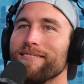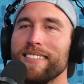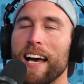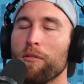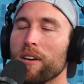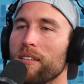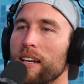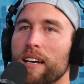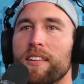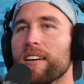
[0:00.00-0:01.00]

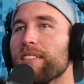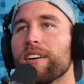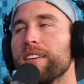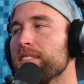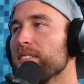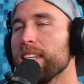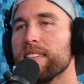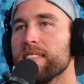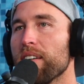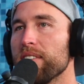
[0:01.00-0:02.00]
they're going to delete the
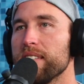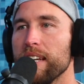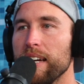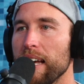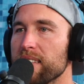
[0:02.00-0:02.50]
stuff at CNN.